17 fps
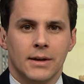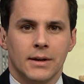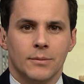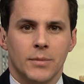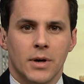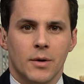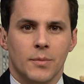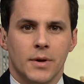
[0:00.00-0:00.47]

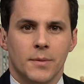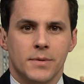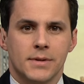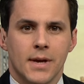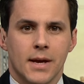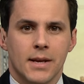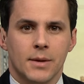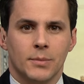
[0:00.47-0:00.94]
And Mayor Bibbs
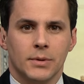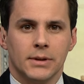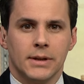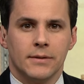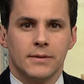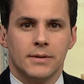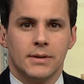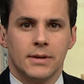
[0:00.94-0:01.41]
said he
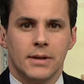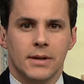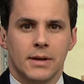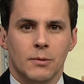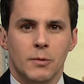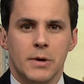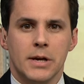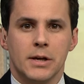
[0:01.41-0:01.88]
believed
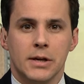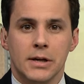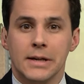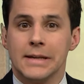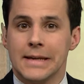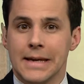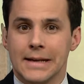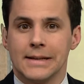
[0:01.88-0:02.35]
we
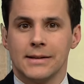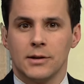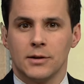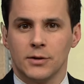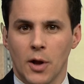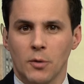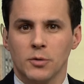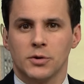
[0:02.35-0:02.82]
could get
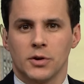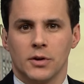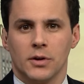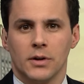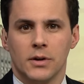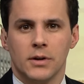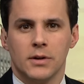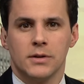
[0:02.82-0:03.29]
closer
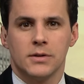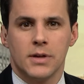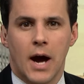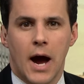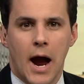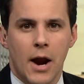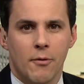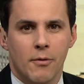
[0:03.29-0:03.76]
to
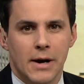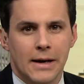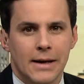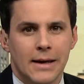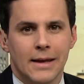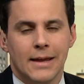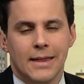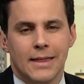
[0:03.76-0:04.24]
hiring
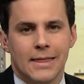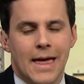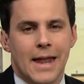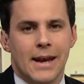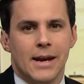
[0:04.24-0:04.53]
that